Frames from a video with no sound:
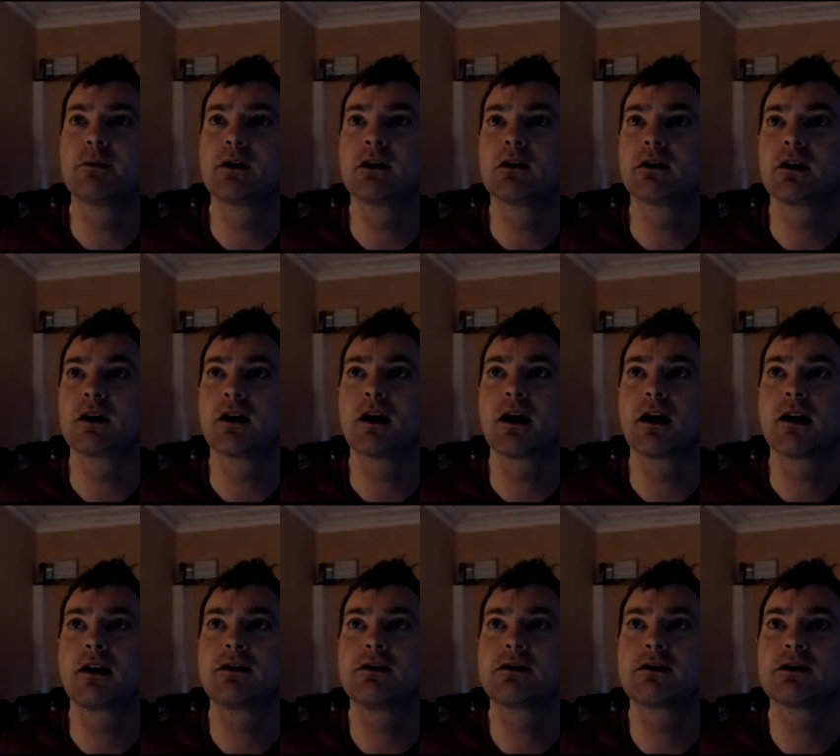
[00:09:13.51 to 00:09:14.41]
I'm not
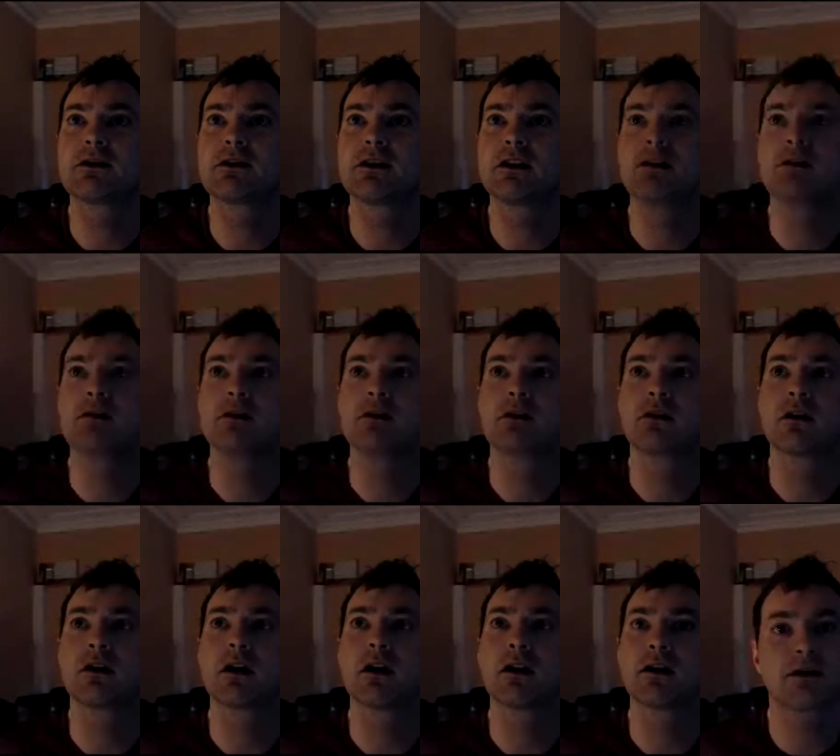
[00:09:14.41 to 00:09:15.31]
convinced by that.
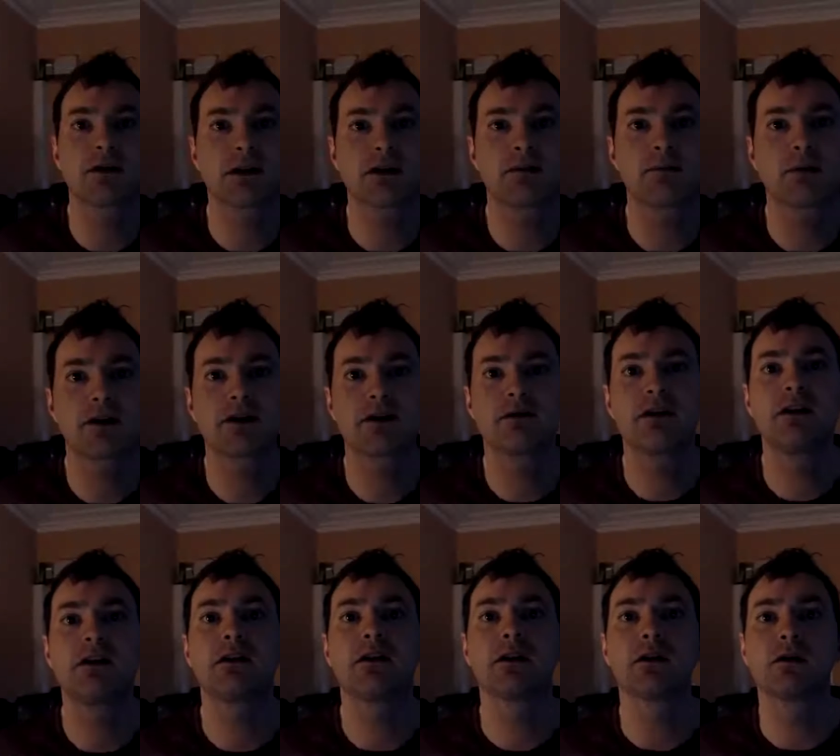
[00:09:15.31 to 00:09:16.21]
I just think
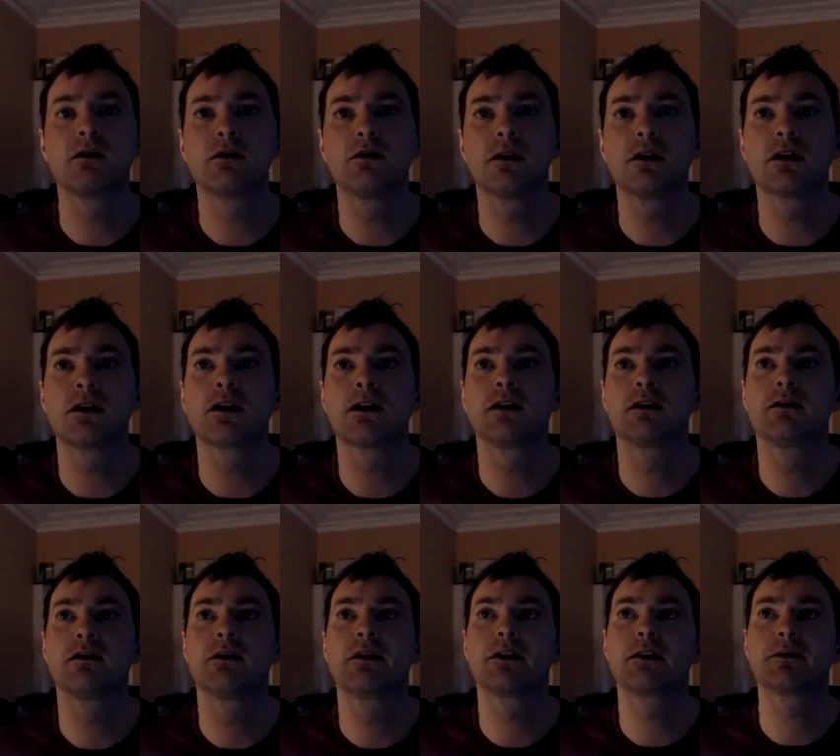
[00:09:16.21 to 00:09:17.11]
that Arteta has a
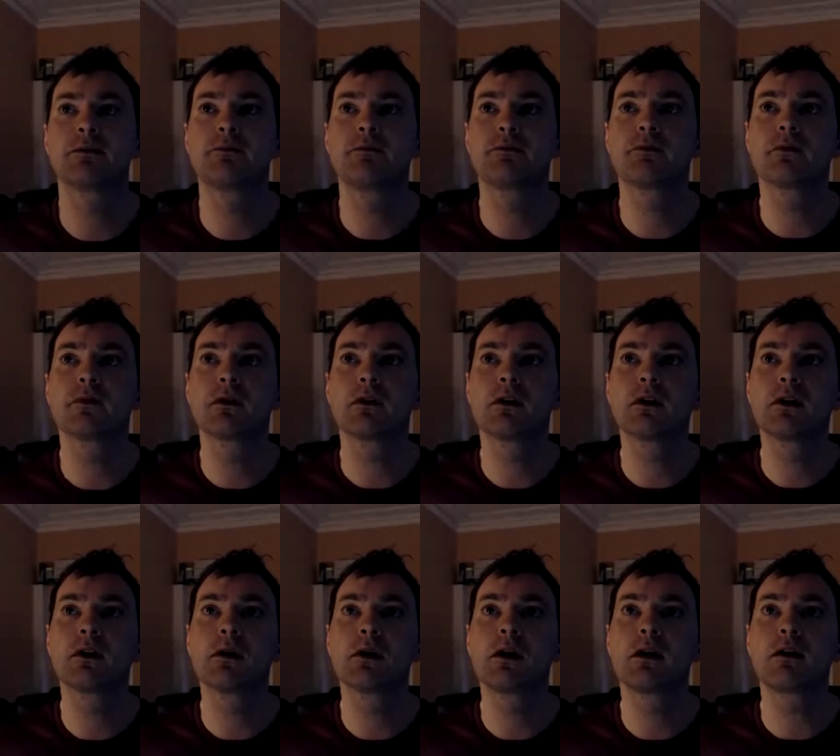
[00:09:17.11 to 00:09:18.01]
massive ego,
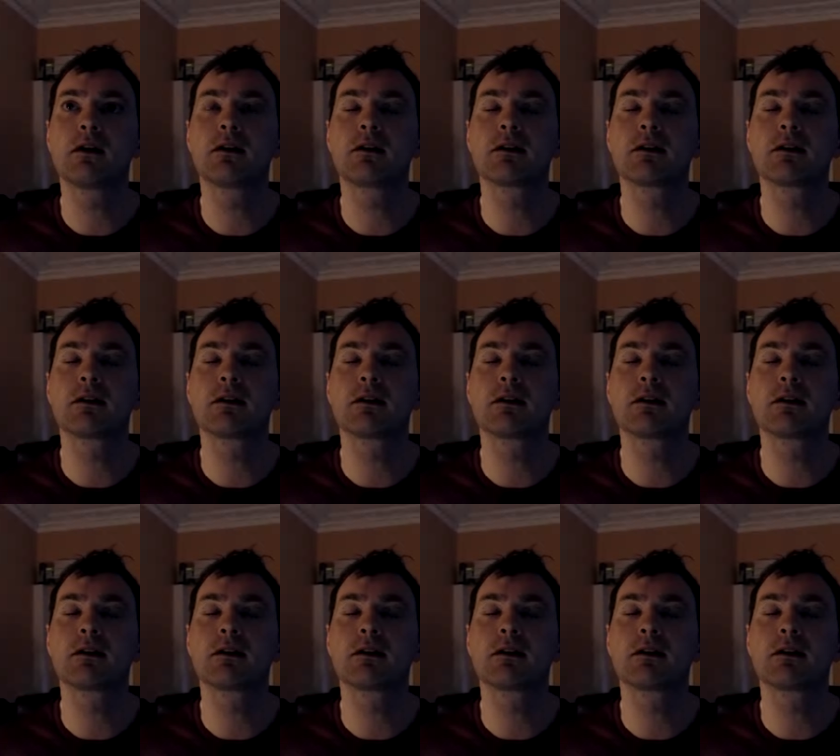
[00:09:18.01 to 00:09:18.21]
and